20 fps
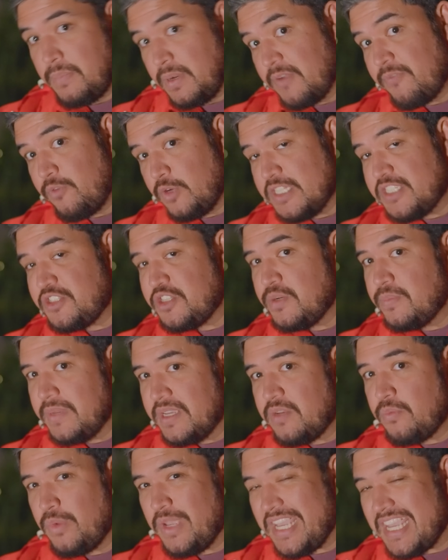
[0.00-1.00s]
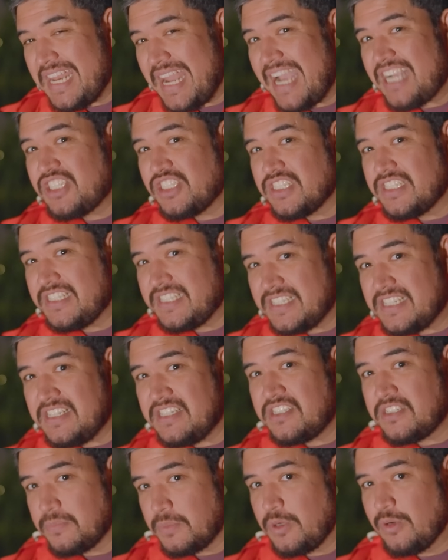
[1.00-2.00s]
But if we zoom in, we can actually
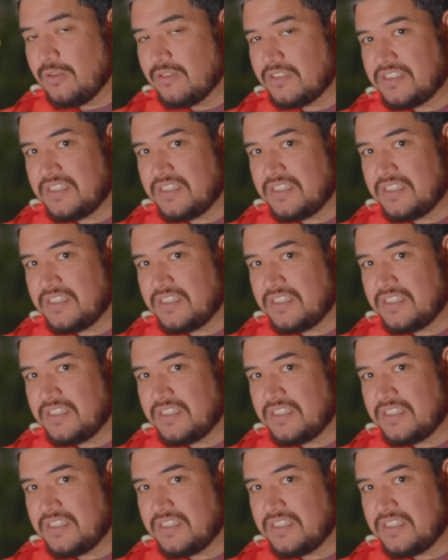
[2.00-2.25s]
see some cool